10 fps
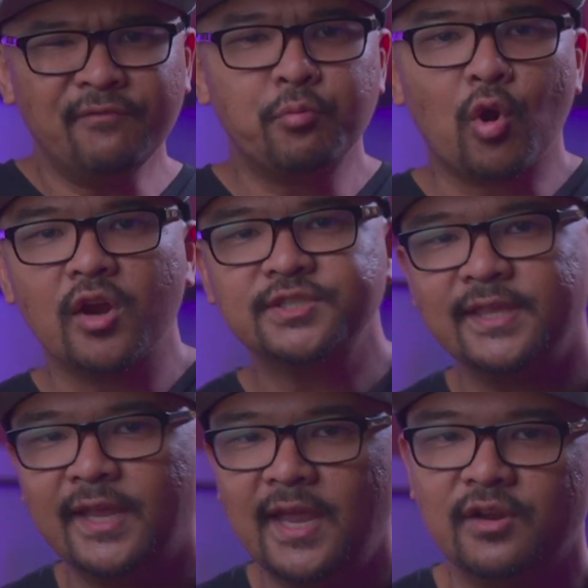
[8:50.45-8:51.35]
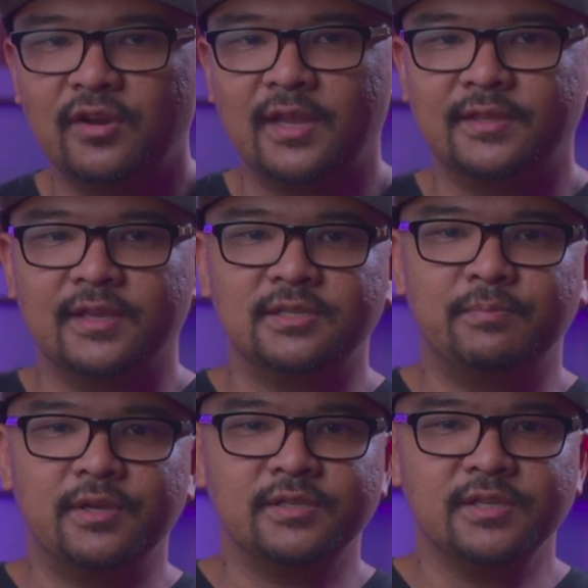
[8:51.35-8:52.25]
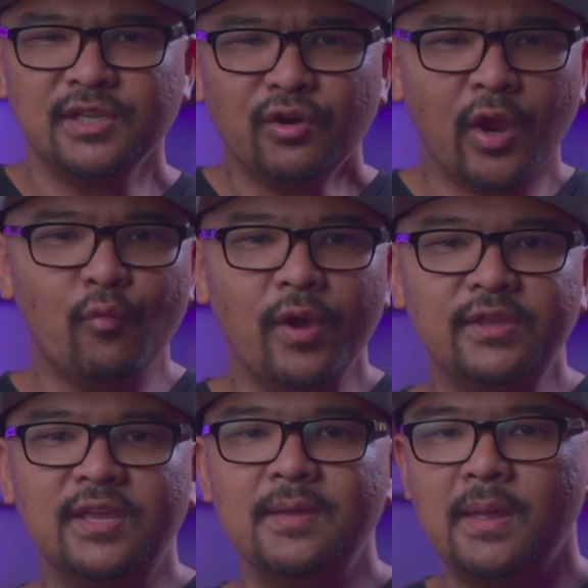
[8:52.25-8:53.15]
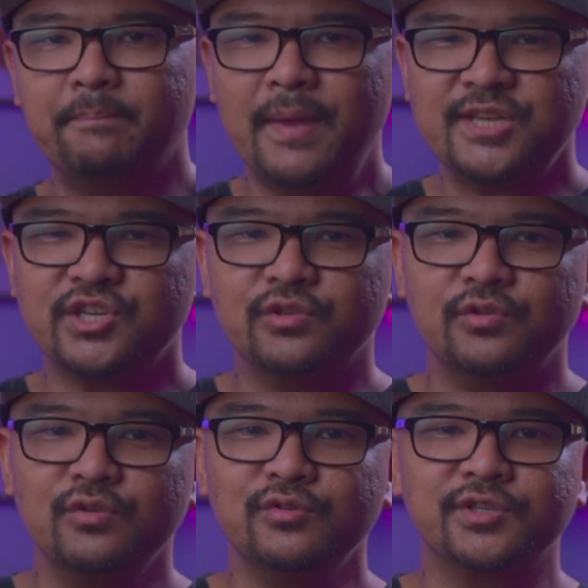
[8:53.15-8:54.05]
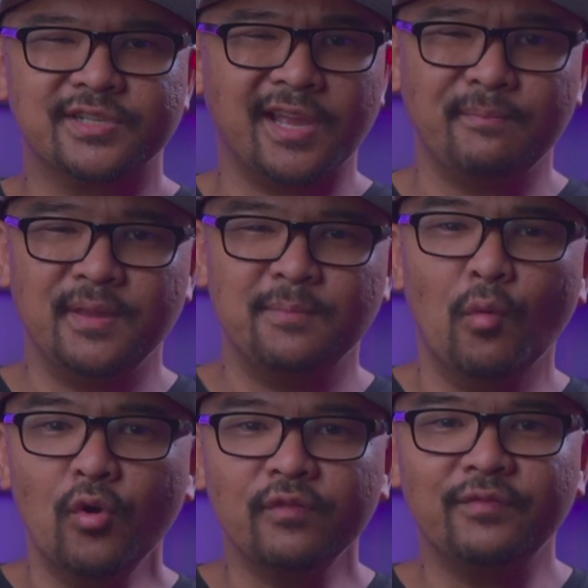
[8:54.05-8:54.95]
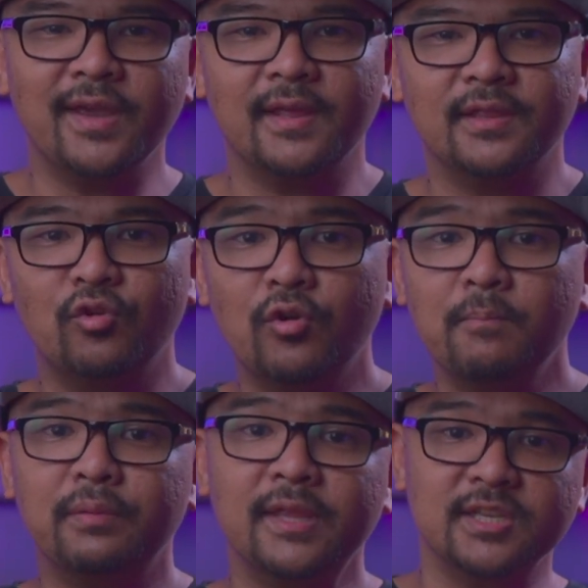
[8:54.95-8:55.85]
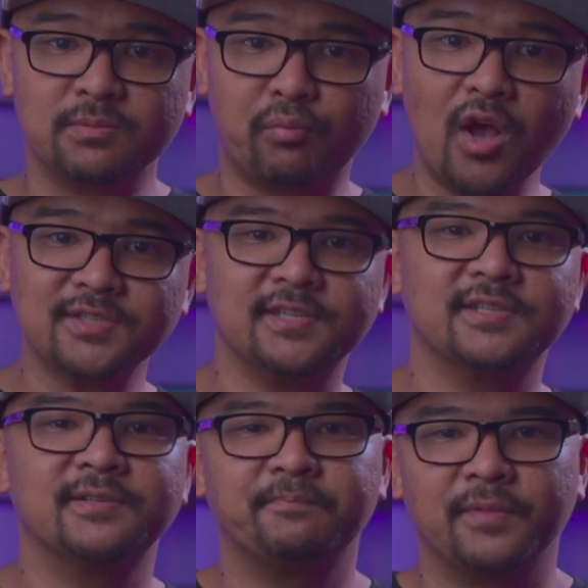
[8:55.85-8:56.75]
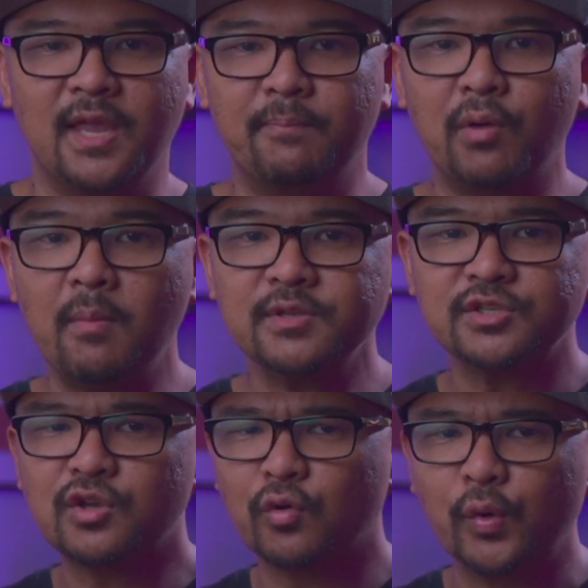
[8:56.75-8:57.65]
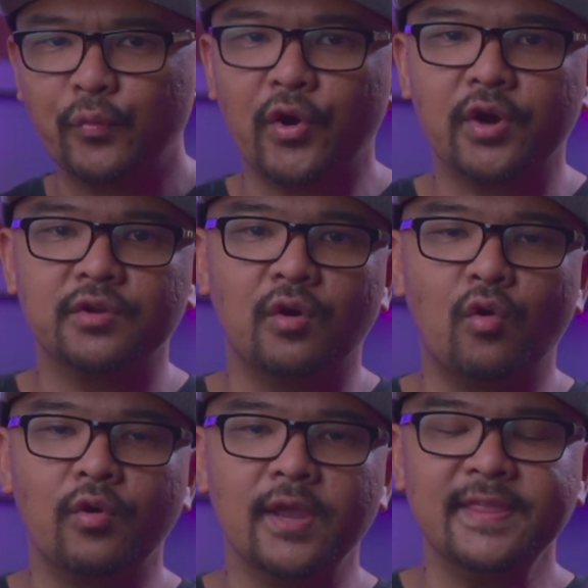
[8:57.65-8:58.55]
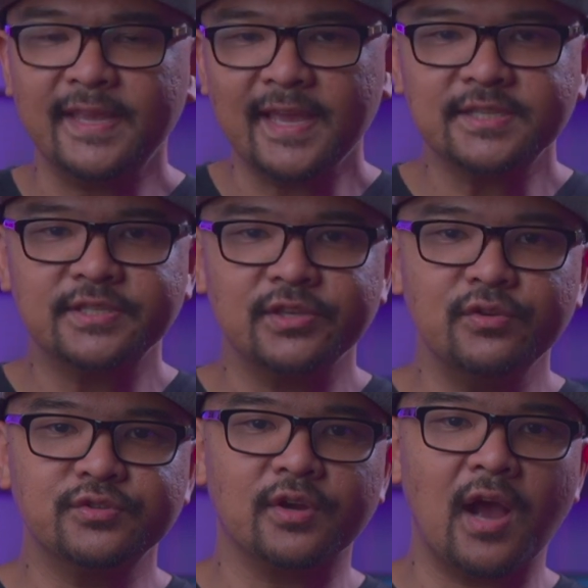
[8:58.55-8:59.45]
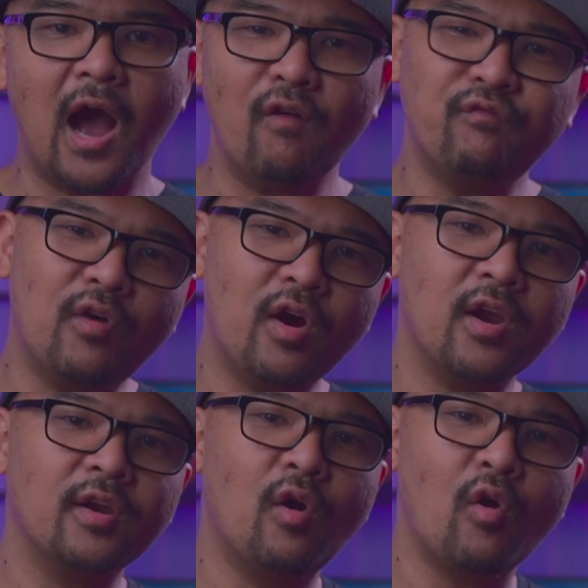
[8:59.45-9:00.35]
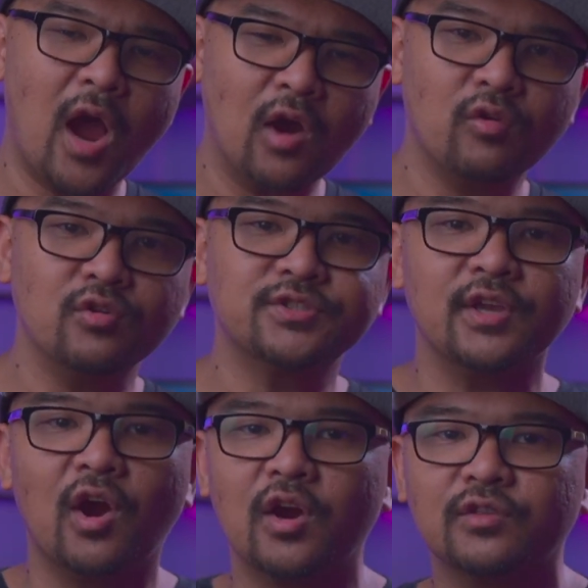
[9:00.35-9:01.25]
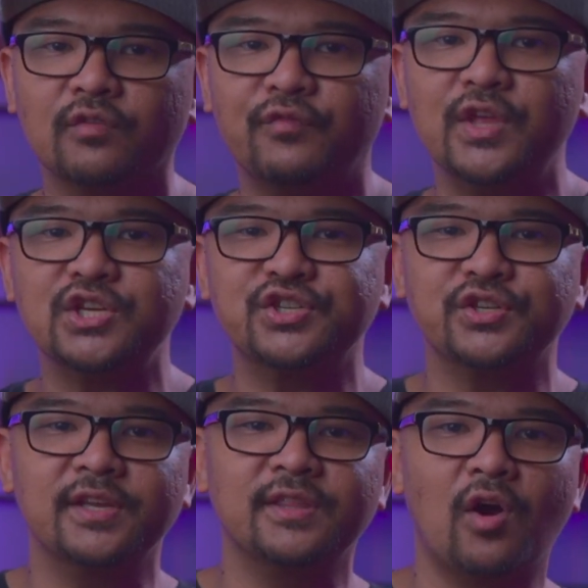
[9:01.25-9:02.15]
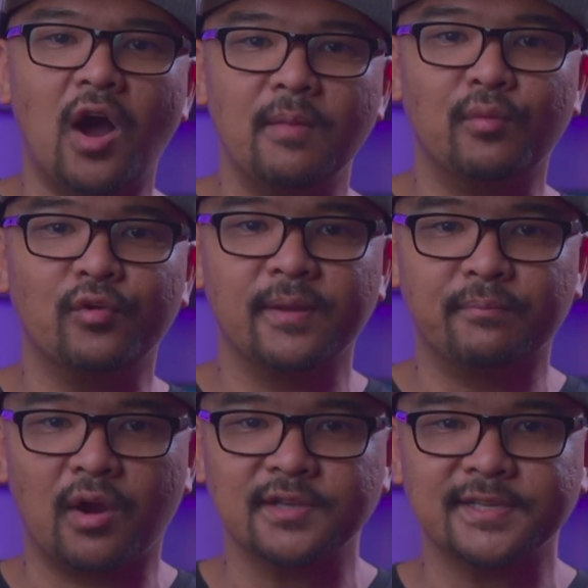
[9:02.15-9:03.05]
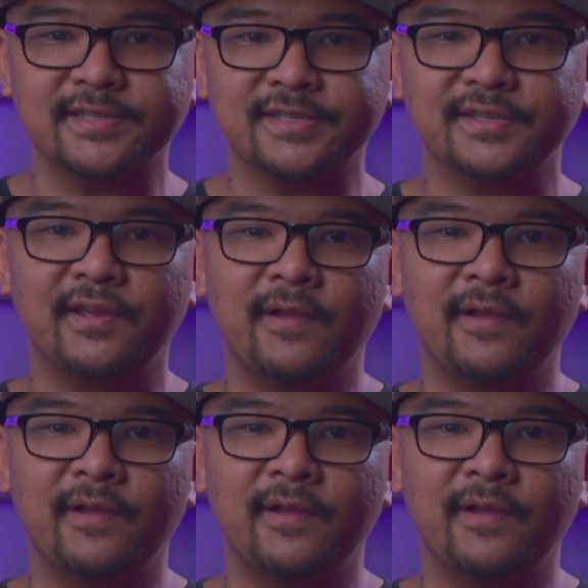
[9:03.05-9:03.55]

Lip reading: love progress indicator like this because it's a great way to keep impatient users like me motivated to complete this process. It promises a reward or indicates the user how far or how close they are to finishing the onboarding process.